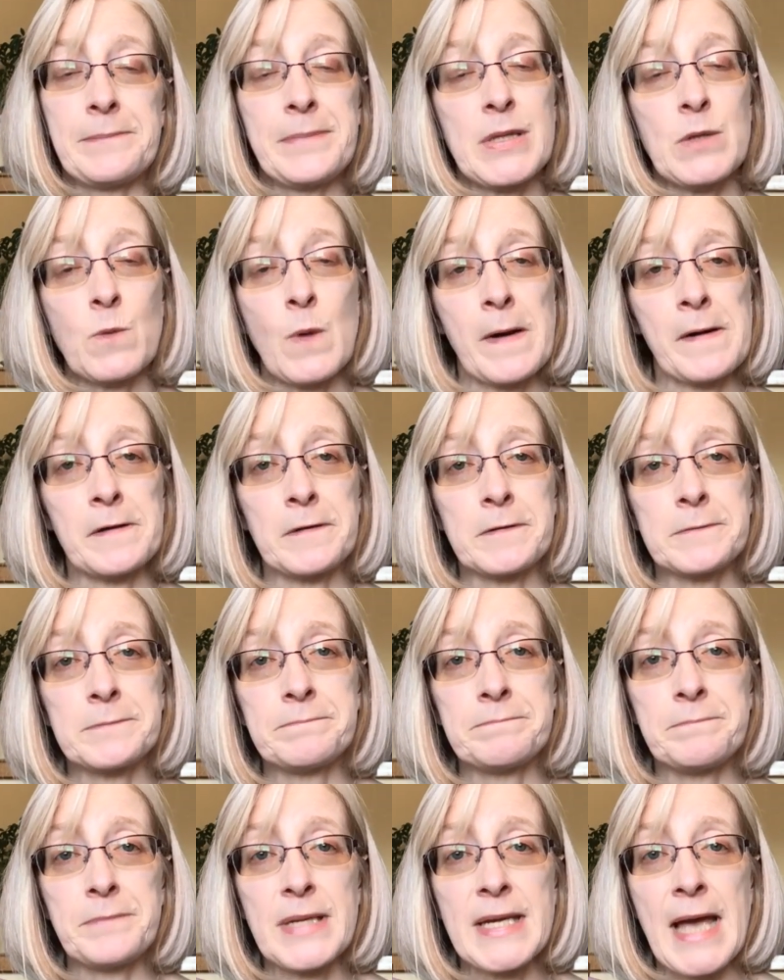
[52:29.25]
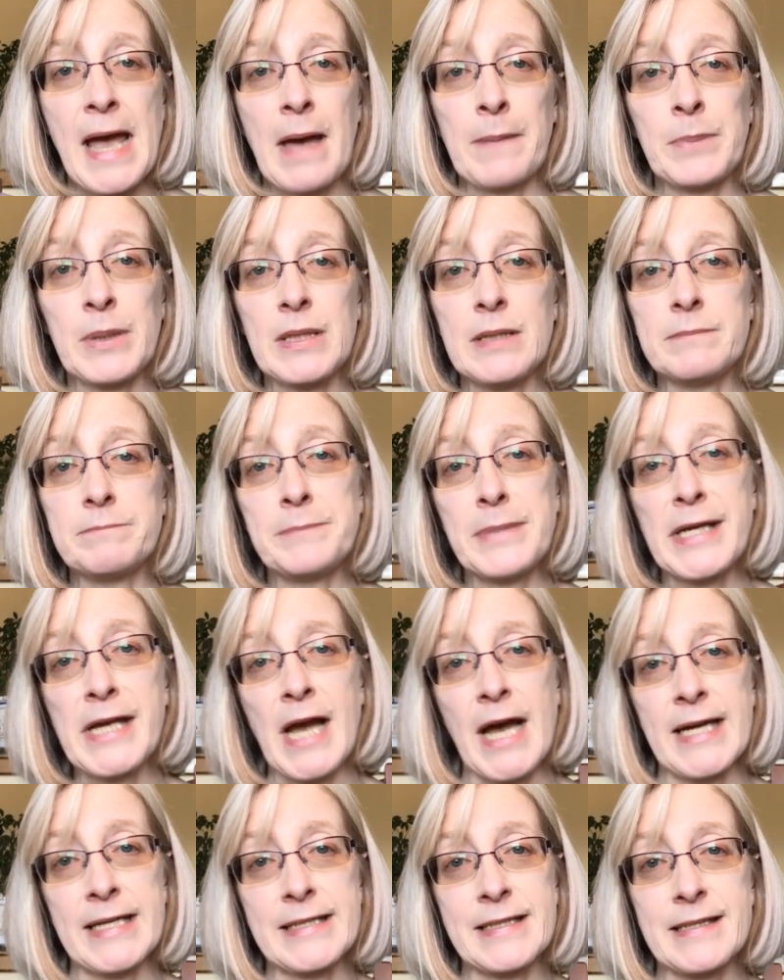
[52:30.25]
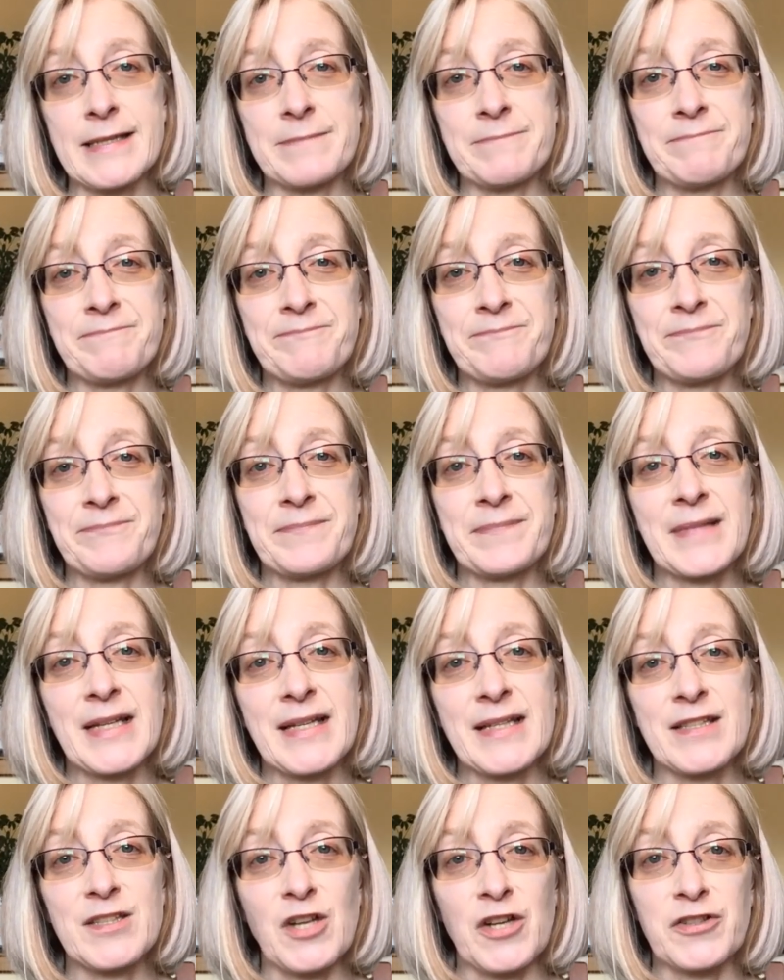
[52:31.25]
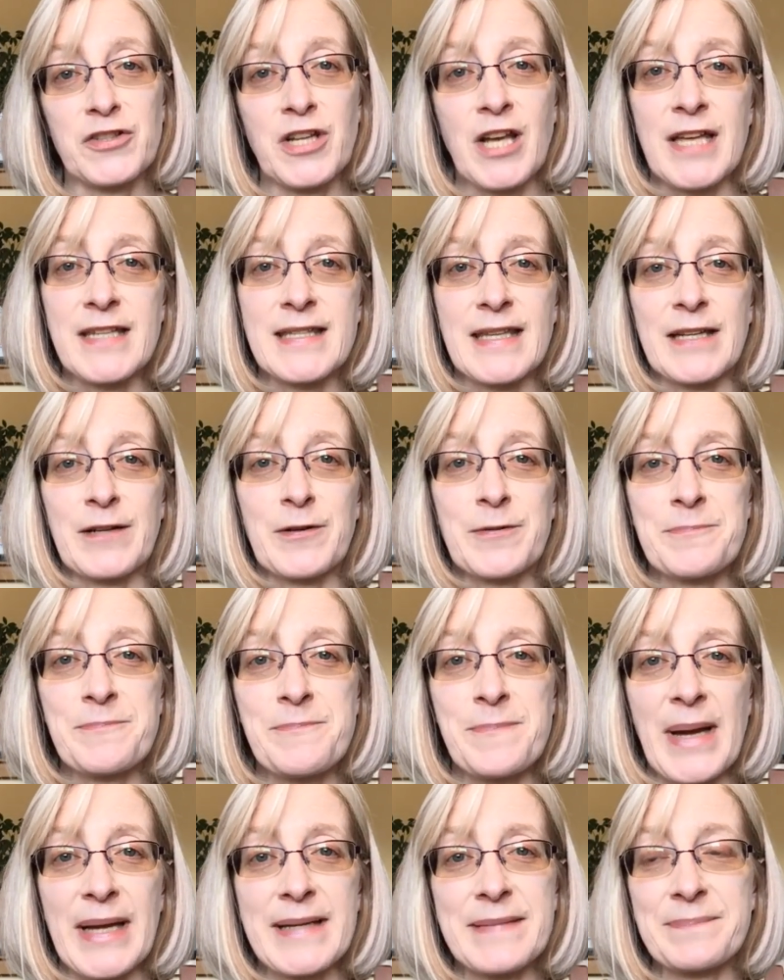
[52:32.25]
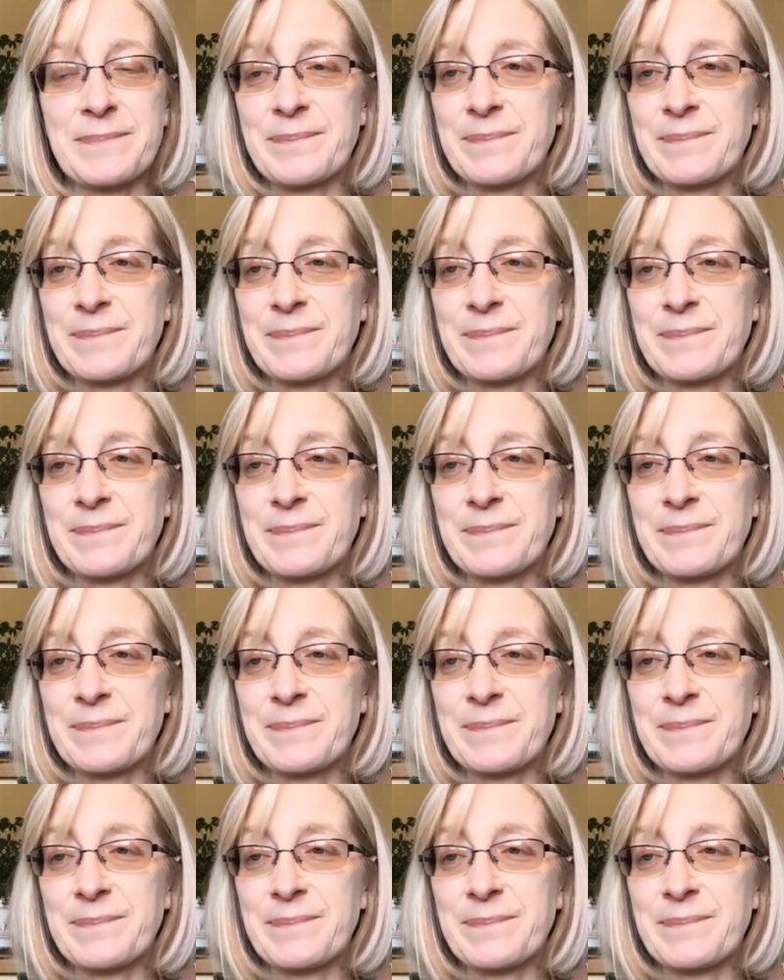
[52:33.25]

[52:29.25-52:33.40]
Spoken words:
Be well, be happy, be kind. Talk to you guys later. Bye.